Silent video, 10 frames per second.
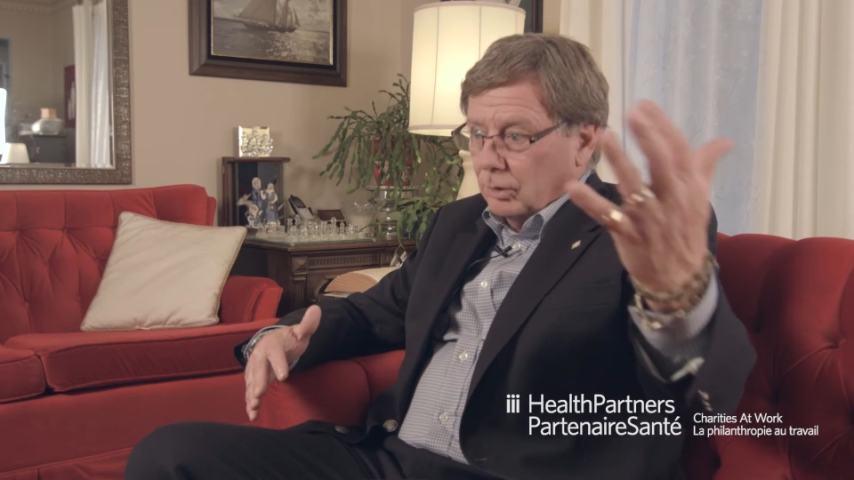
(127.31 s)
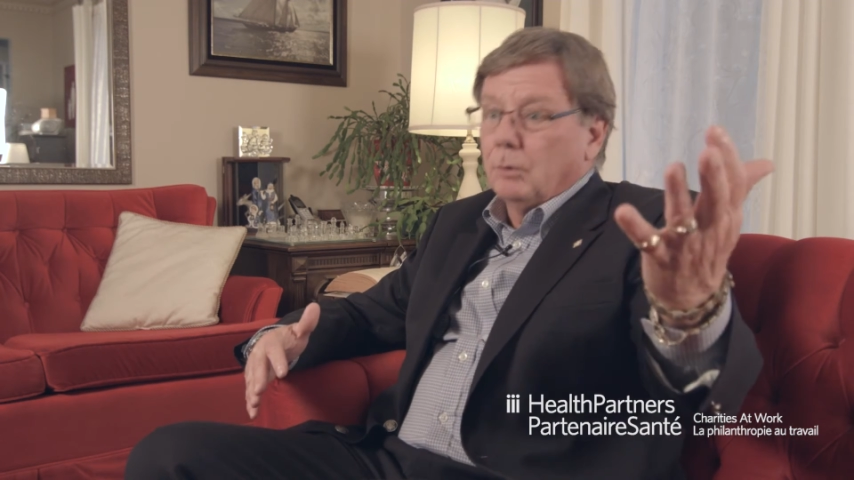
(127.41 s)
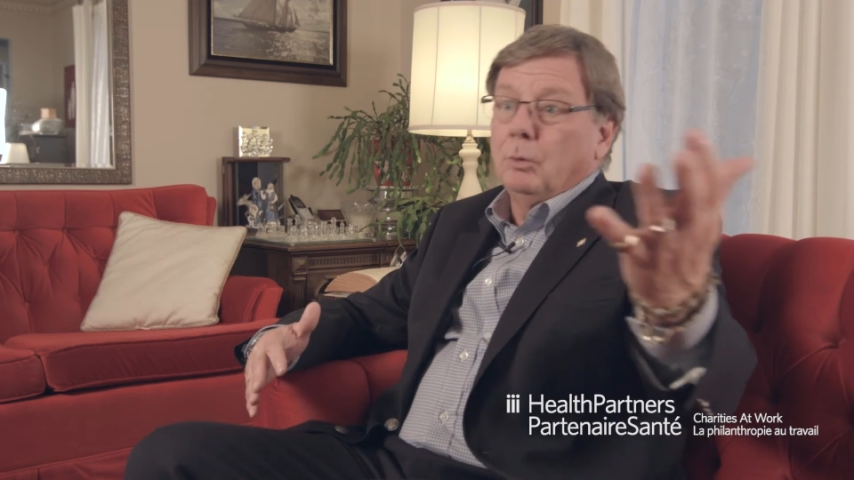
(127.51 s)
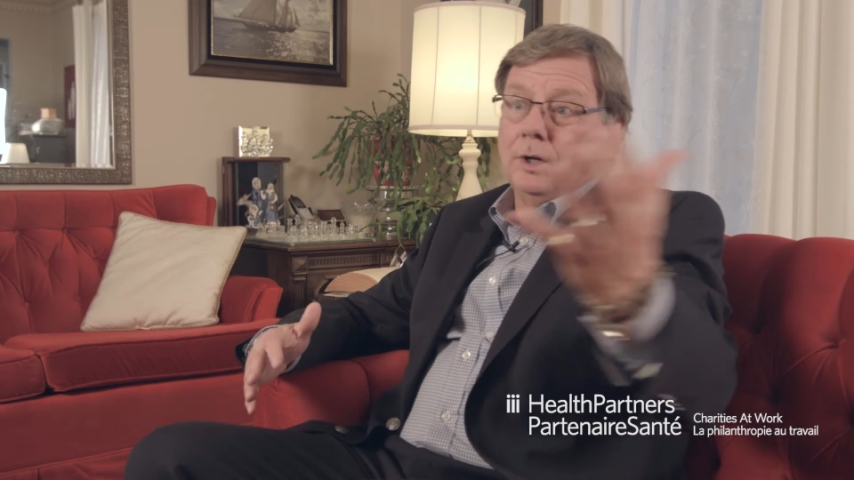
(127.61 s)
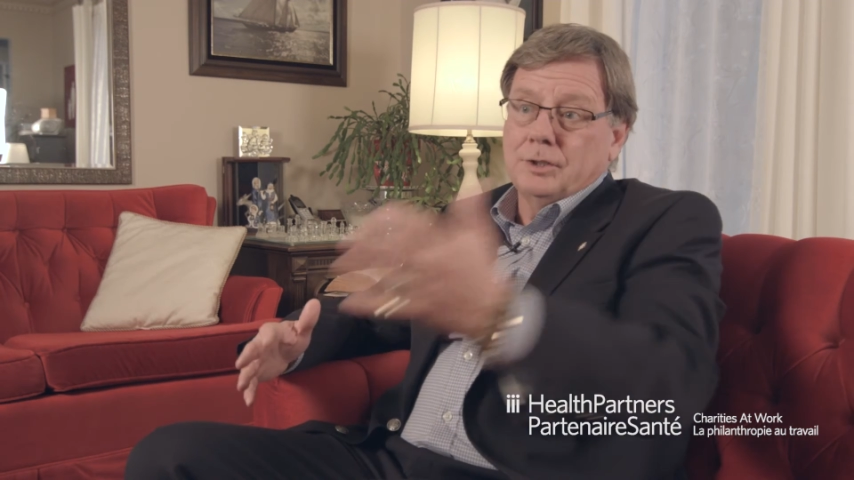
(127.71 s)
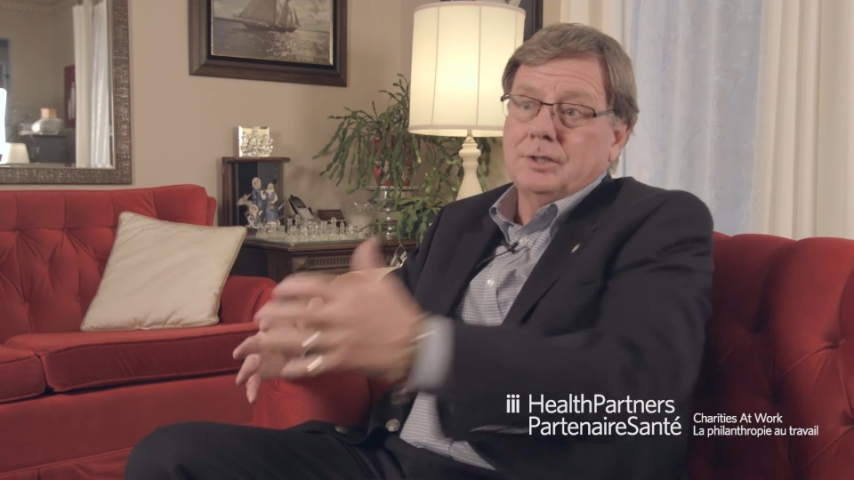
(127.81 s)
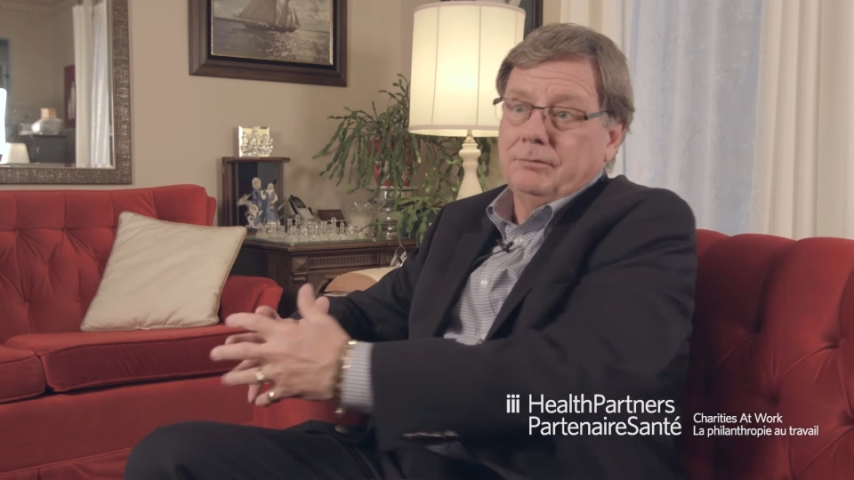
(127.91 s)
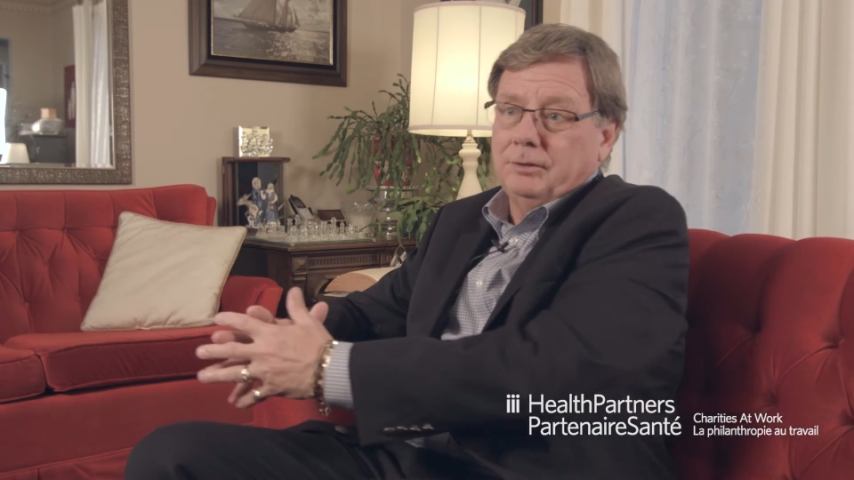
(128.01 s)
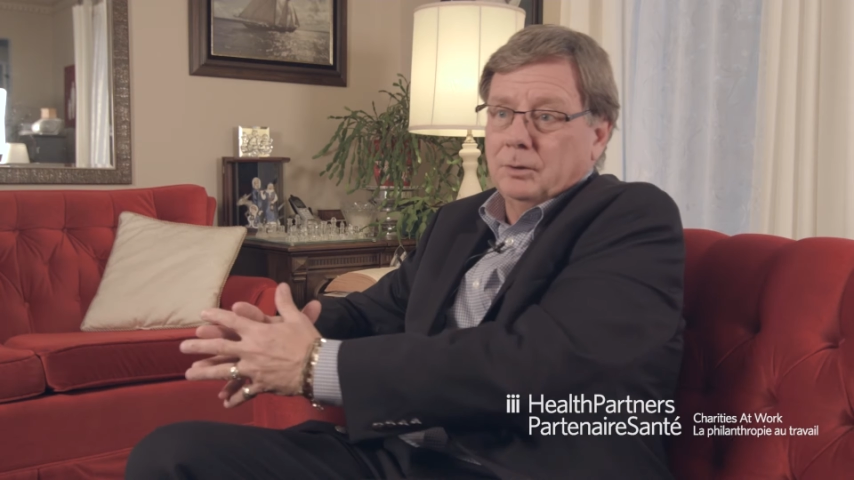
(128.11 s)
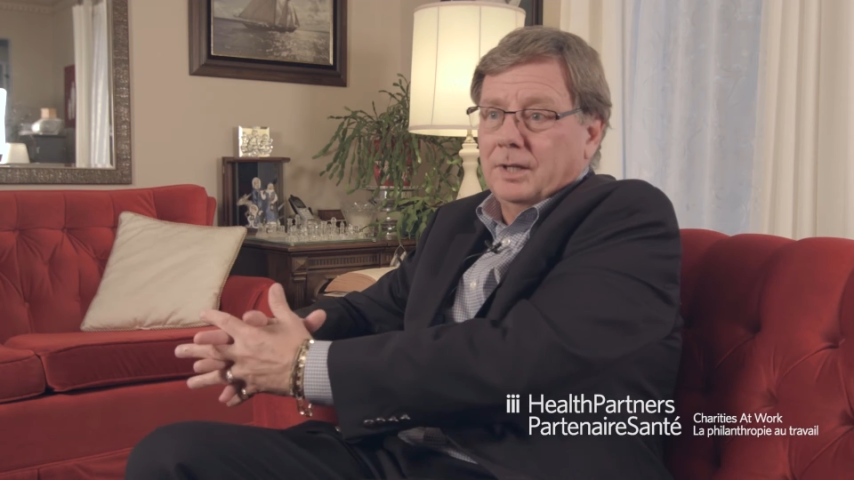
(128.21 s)
the worst,
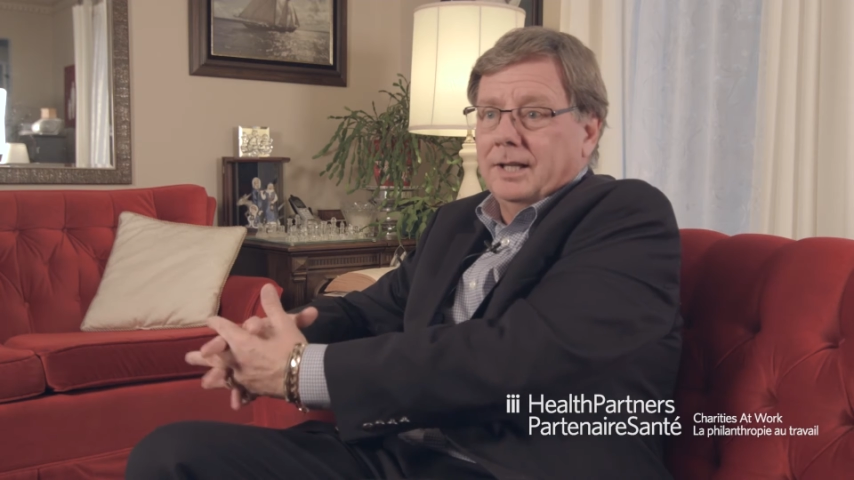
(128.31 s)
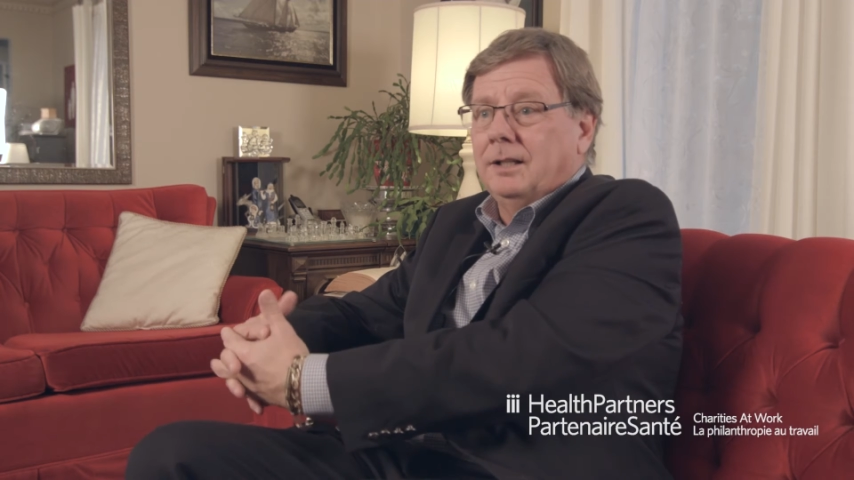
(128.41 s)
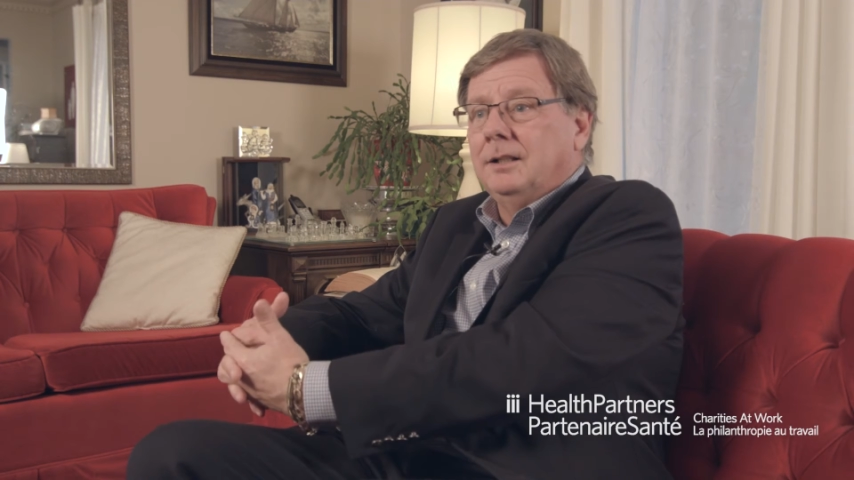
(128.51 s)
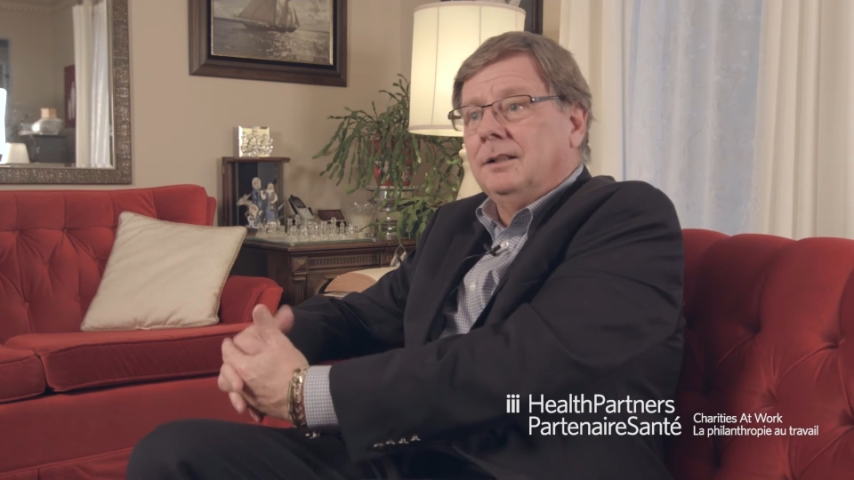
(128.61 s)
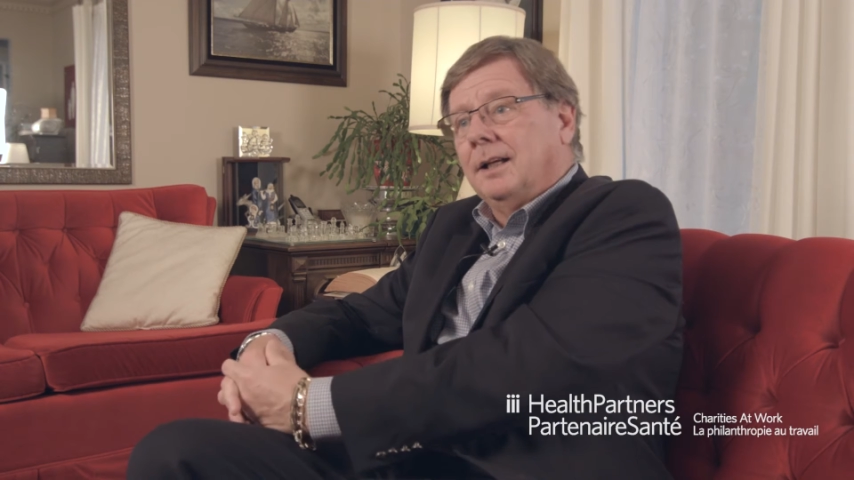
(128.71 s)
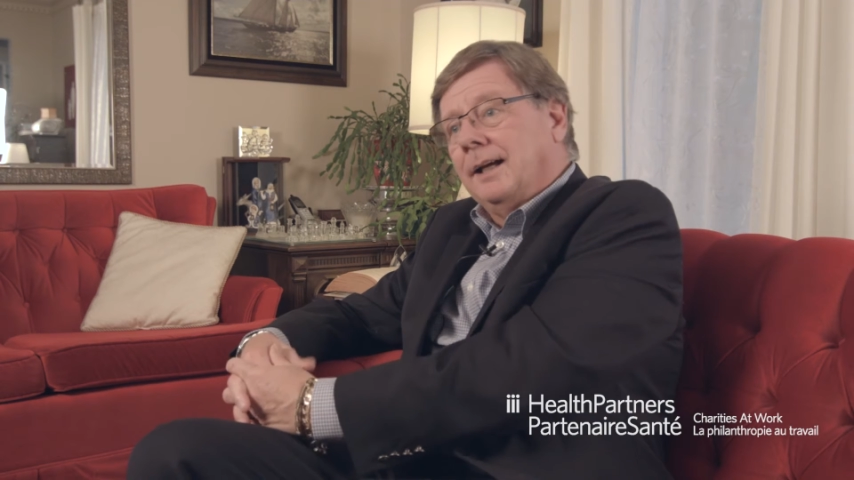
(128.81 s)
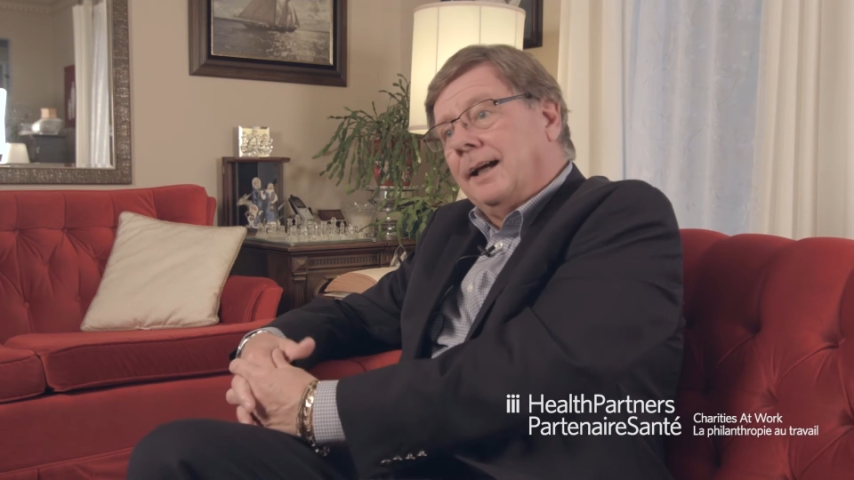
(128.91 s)
if you will,